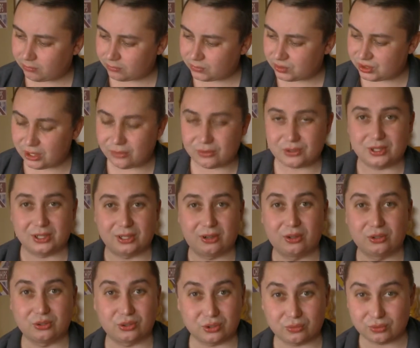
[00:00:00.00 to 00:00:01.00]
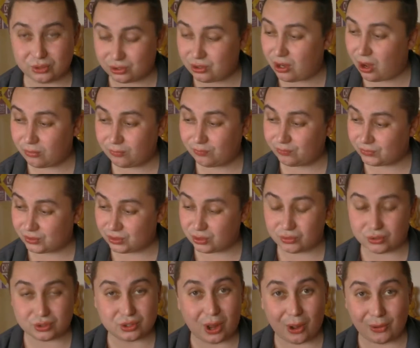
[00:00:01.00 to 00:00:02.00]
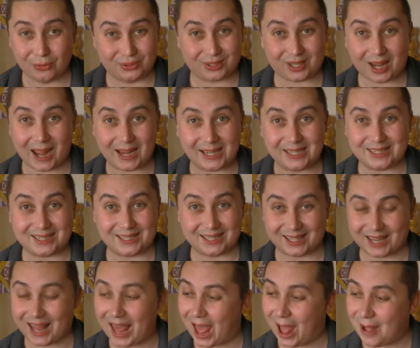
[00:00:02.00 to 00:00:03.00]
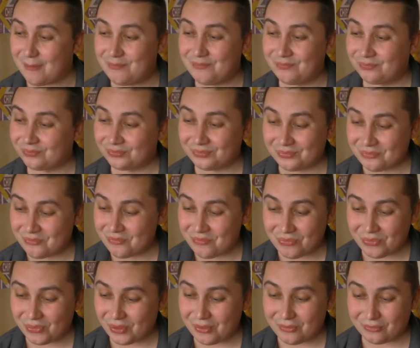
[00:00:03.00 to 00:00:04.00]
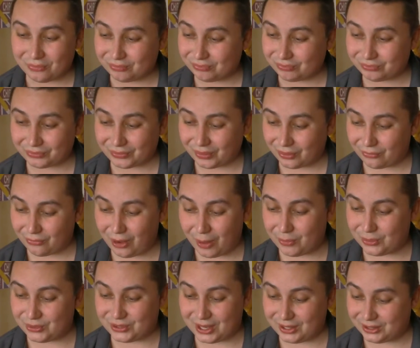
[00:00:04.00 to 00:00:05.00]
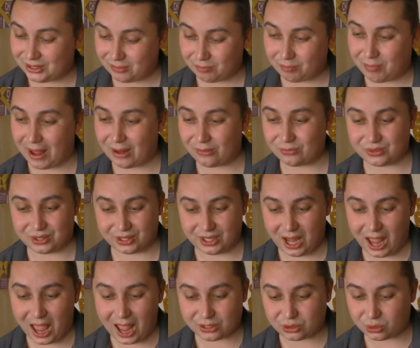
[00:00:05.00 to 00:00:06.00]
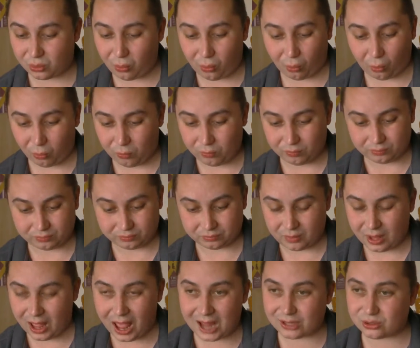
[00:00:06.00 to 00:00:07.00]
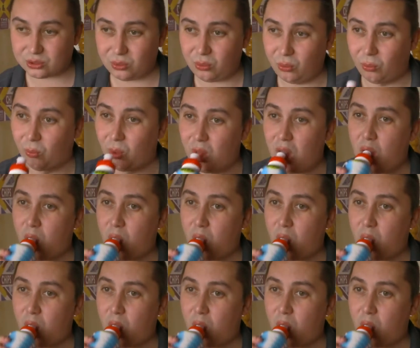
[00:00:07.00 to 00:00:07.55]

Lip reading: Seriously, God, there is no taste to that representing Bounty at all. At all.